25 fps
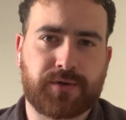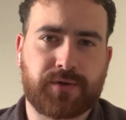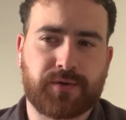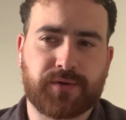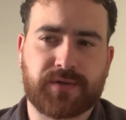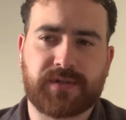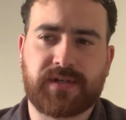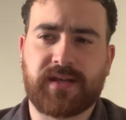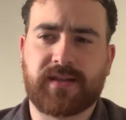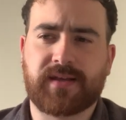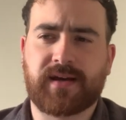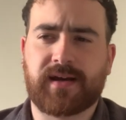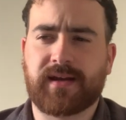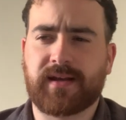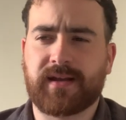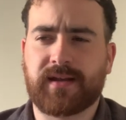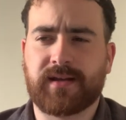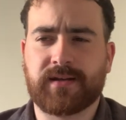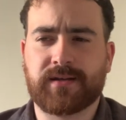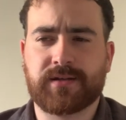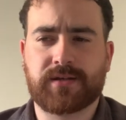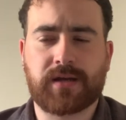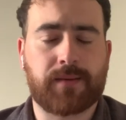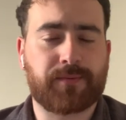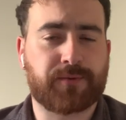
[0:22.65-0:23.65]
You'll see that
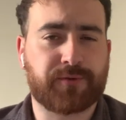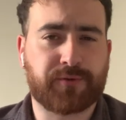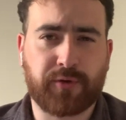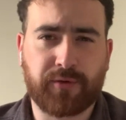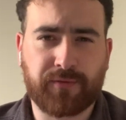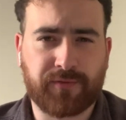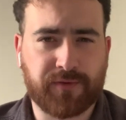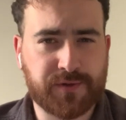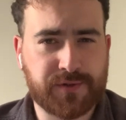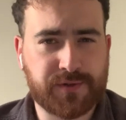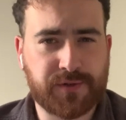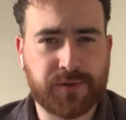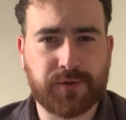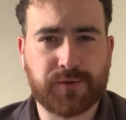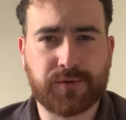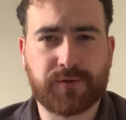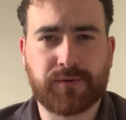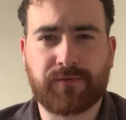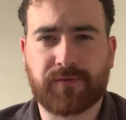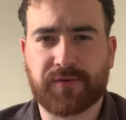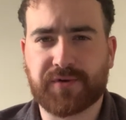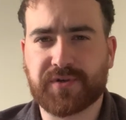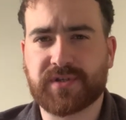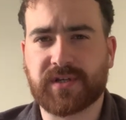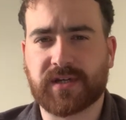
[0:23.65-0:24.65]
in chapter 2, verse 2,
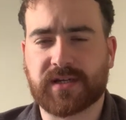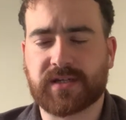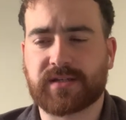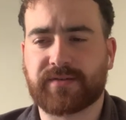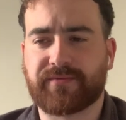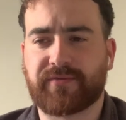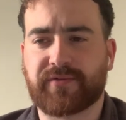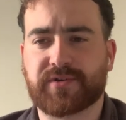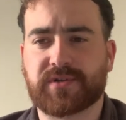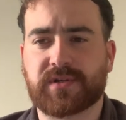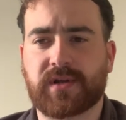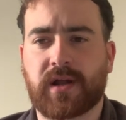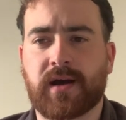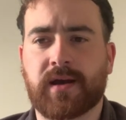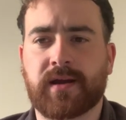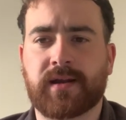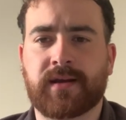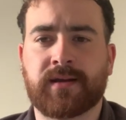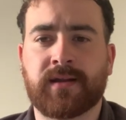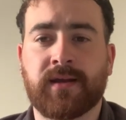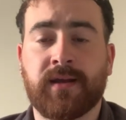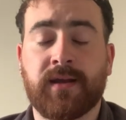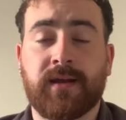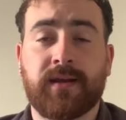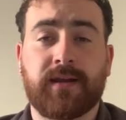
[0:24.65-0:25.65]
verse 6, and verse 9.